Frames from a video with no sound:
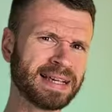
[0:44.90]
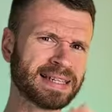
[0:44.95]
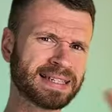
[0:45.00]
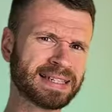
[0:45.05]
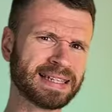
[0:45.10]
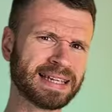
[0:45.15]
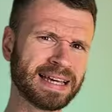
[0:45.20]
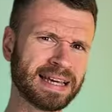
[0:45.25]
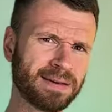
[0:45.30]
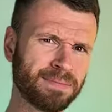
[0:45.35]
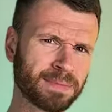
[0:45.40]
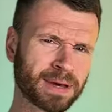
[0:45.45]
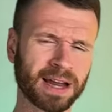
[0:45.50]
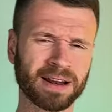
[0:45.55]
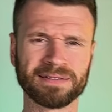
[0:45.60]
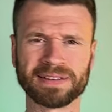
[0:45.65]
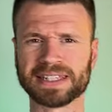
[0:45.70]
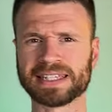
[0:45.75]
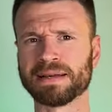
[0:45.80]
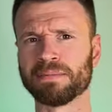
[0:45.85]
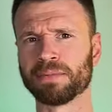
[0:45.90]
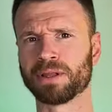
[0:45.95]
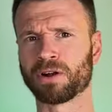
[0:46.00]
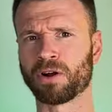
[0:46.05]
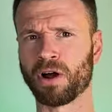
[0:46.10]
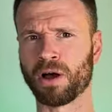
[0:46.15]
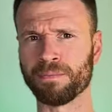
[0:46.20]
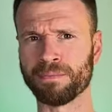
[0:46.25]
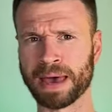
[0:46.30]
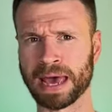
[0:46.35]
seem kind of similar
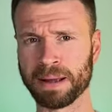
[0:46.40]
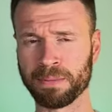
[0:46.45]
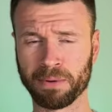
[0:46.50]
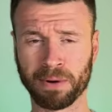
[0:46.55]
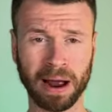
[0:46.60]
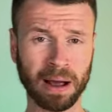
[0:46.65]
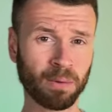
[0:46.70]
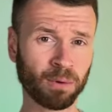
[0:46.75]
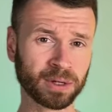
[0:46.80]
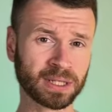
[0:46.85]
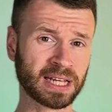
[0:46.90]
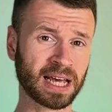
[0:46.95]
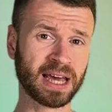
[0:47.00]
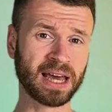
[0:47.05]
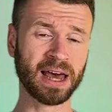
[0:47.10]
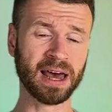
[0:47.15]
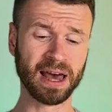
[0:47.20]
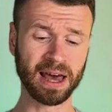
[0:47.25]
on paper, I will say